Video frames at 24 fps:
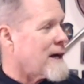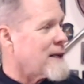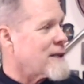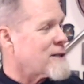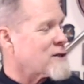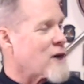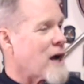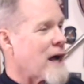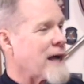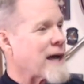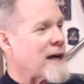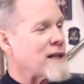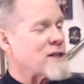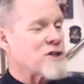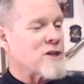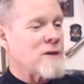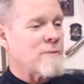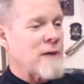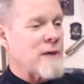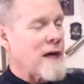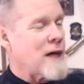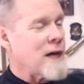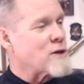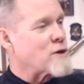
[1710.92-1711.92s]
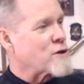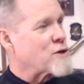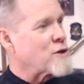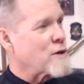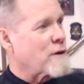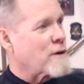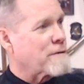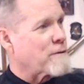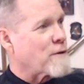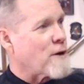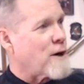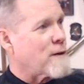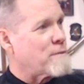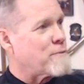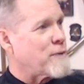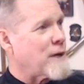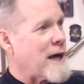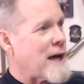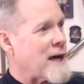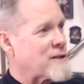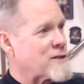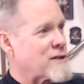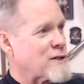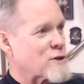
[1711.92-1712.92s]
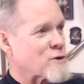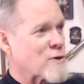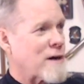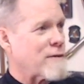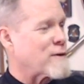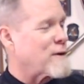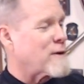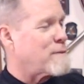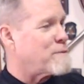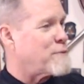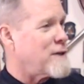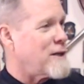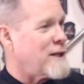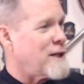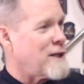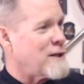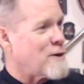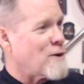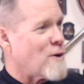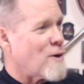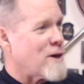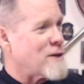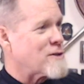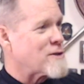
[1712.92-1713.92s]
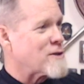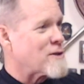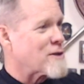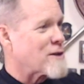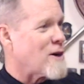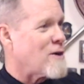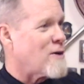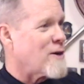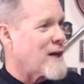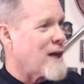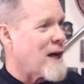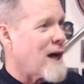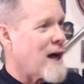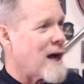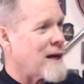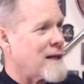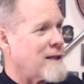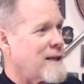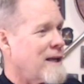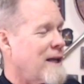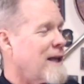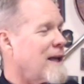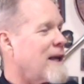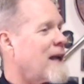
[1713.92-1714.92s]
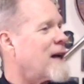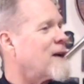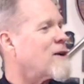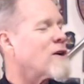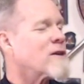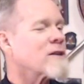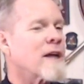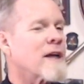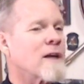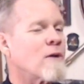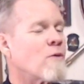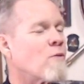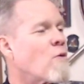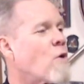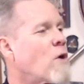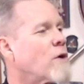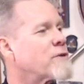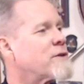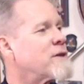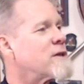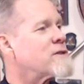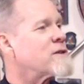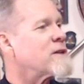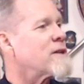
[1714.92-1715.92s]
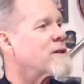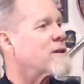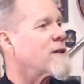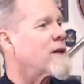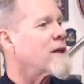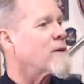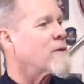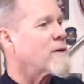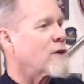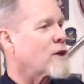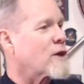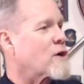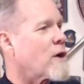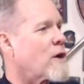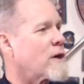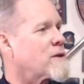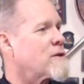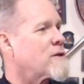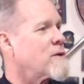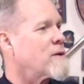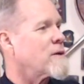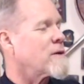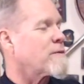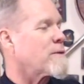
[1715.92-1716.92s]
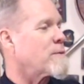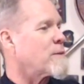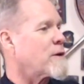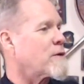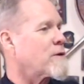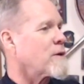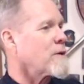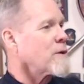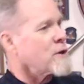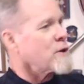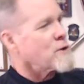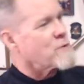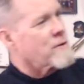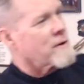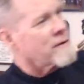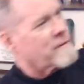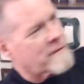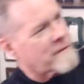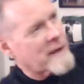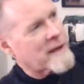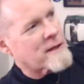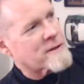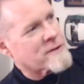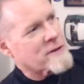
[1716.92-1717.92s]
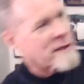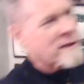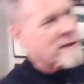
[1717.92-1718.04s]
And I got Jimi Hendrix in the front blasting, so I have competing noises going on. It looked like a Walt Disney thing with a cartoon from the 30s where the van's,